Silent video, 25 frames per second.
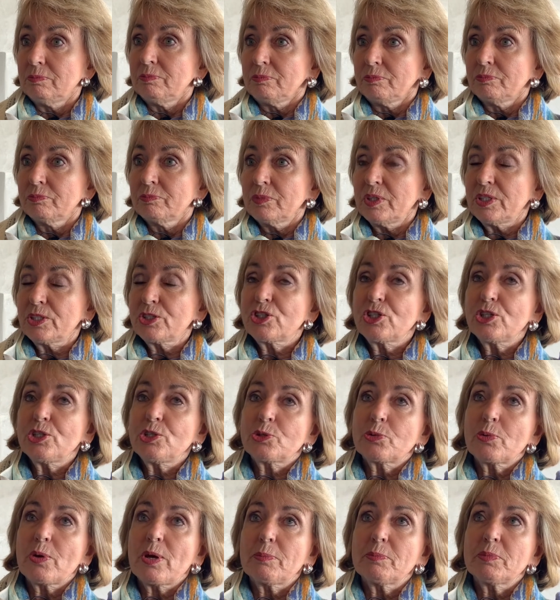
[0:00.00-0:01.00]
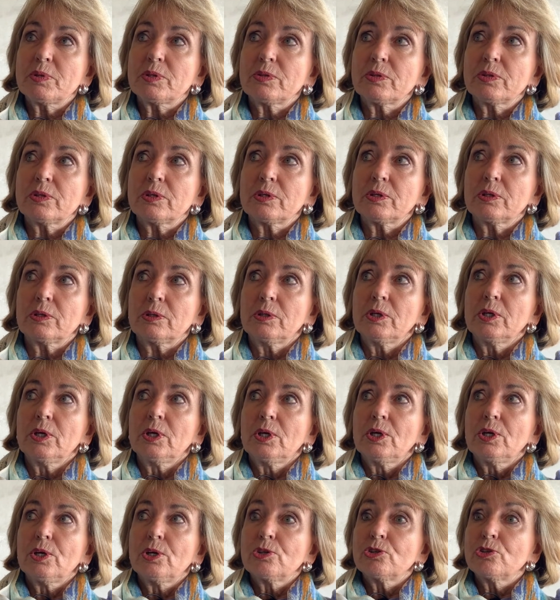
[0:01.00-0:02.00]
And she swam in the
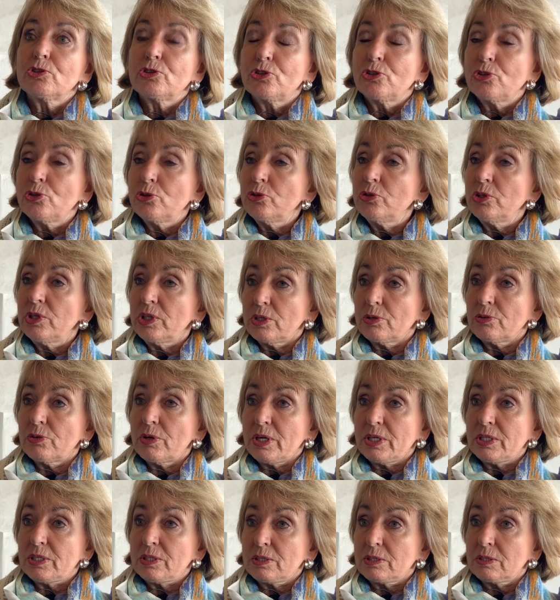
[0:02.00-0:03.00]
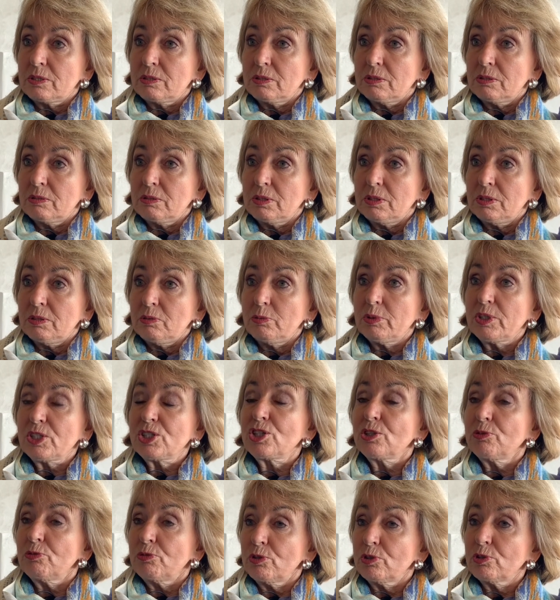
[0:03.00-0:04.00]
junior race where
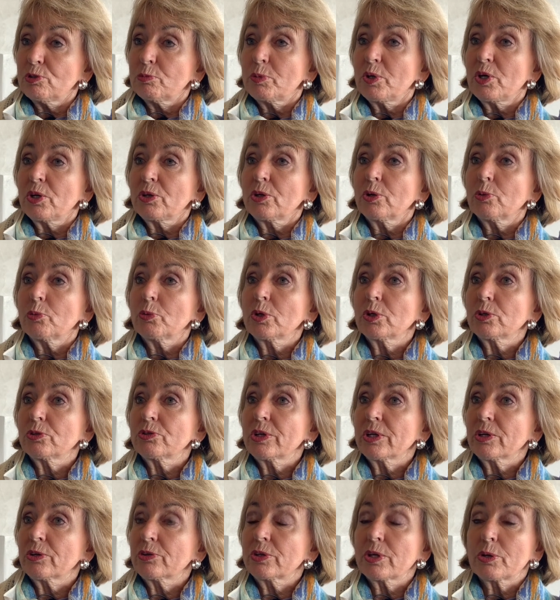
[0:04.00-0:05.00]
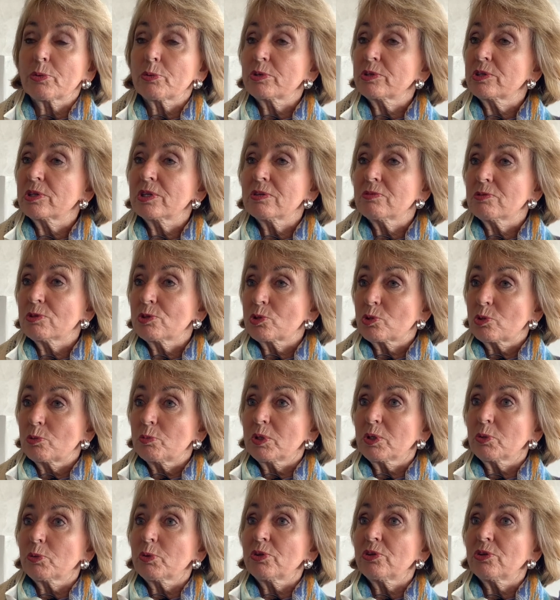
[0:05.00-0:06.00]
she first broke her world record. I wasn't even
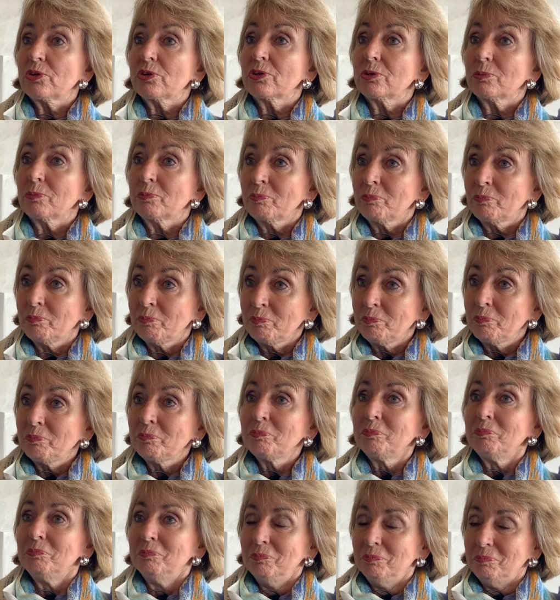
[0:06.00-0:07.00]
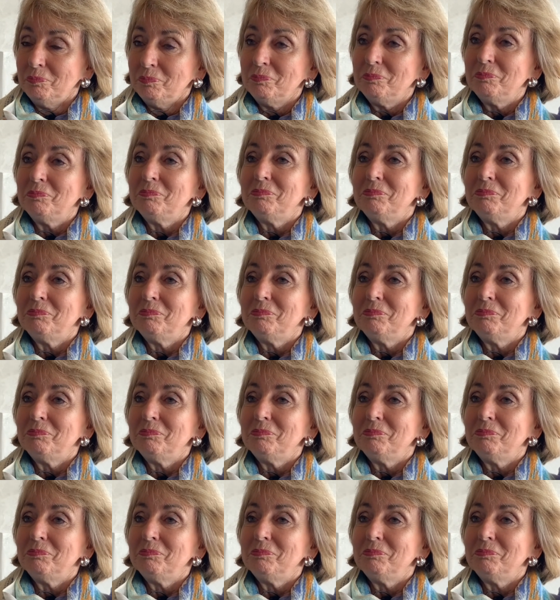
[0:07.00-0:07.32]
swimming with her. Wasn't swimming against her.